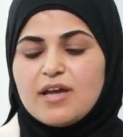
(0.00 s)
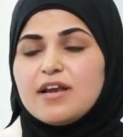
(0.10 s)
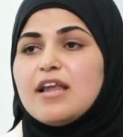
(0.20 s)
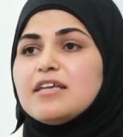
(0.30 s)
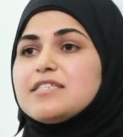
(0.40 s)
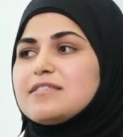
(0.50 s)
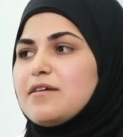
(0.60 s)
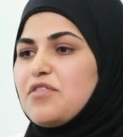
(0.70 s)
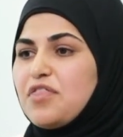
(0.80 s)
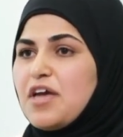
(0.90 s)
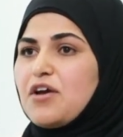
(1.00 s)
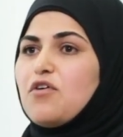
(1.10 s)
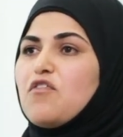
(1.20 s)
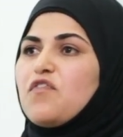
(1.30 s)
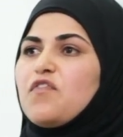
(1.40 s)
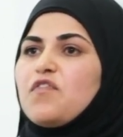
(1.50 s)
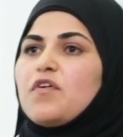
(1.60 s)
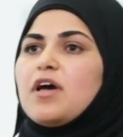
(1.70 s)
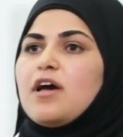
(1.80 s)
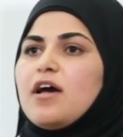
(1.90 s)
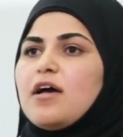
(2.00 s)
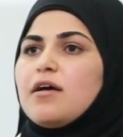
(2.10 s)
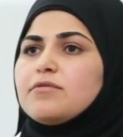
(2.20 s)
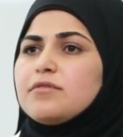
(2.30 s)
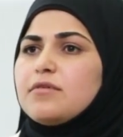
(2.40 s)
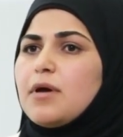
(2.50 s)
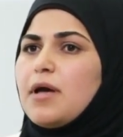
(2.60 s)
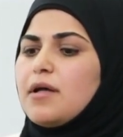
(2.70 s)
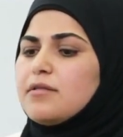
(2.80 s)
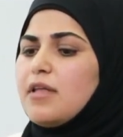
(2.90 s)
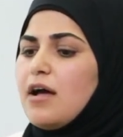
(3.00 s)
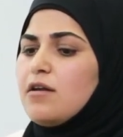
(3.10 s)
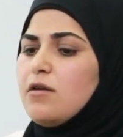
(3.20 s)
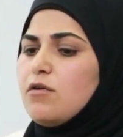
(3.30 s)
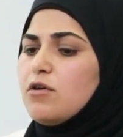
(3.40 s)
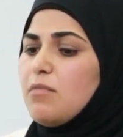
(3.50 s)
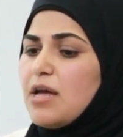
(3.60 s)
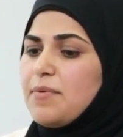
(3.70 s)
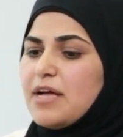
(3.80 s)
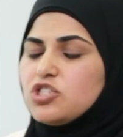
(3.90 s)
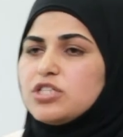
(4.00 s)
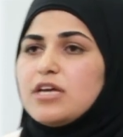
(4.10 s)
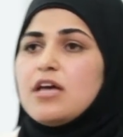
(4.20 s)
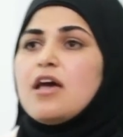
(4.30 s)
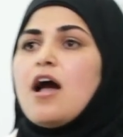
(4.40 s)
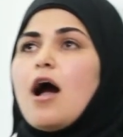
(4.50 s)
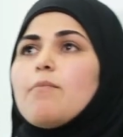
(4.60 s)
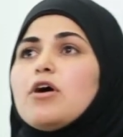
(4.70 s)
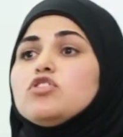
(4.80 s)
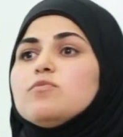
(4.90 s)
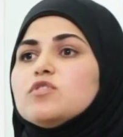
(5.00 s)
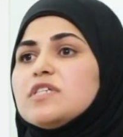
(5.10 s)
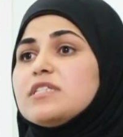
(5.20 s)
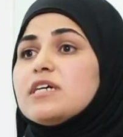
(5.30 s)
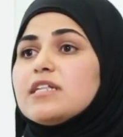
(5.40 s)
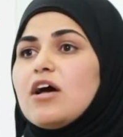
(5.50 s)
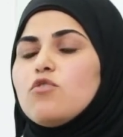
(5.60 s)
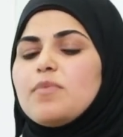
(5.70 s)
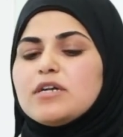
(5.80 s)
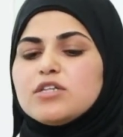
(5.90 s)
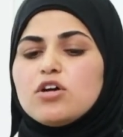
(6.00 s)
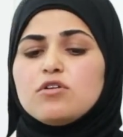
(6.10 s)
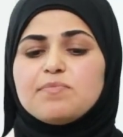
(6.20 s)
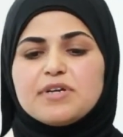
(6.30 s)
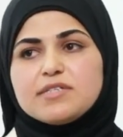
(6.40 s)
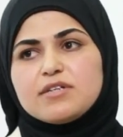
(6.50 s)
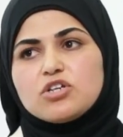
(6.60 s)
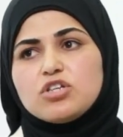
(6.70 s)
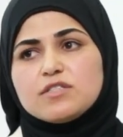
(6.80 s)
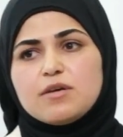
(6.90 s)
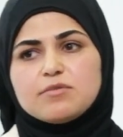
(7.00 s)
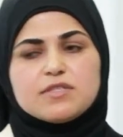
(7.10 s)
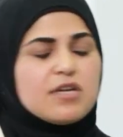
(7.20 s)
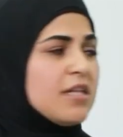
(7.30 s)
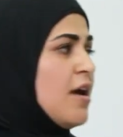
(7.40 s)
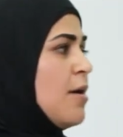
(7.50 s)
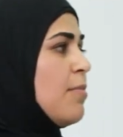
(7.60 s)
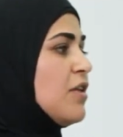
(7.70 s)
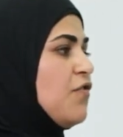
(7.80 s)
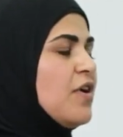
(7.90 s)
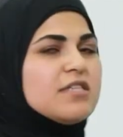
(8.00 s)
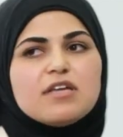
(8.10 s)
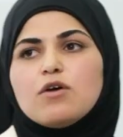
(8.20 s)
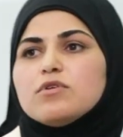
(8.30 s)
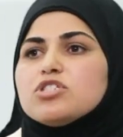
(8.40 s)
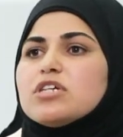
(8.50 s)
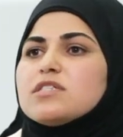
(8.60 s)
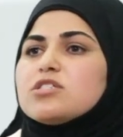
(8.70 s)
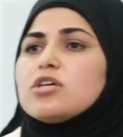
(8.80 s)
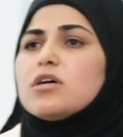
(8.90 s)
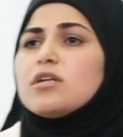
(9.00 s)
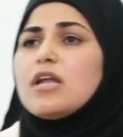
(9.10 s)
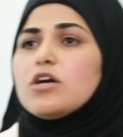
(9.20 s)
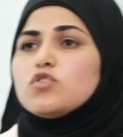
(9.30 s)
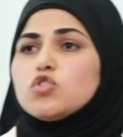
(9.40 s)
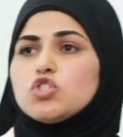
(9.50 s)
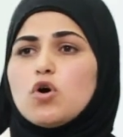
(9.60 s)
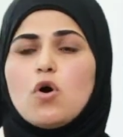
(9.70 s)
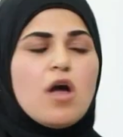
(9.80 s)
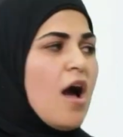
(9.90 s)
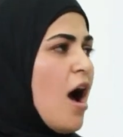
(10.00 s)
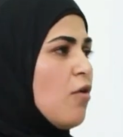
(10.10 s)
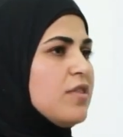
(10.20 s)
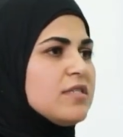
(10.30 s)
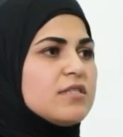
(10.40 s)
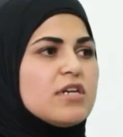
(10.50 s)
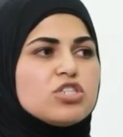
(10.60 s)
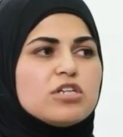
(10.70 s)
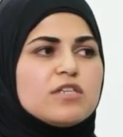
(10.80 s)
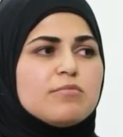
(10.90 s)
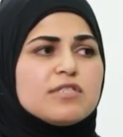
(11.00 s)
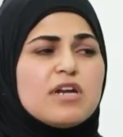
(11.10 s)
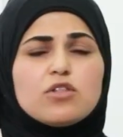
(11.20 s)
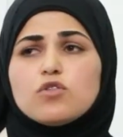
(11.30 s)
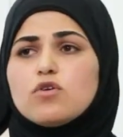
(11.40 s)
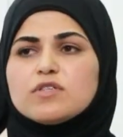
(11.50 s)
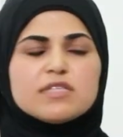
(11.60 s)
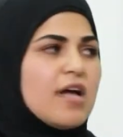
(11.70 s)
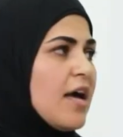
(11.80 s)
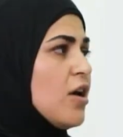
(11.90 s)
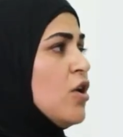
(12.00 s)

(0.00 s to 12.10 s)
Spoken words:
last thing done on my PhD about depositing nanoparticle in pre-structure substrate. But first, I would just like to show how this structure substrate looks like.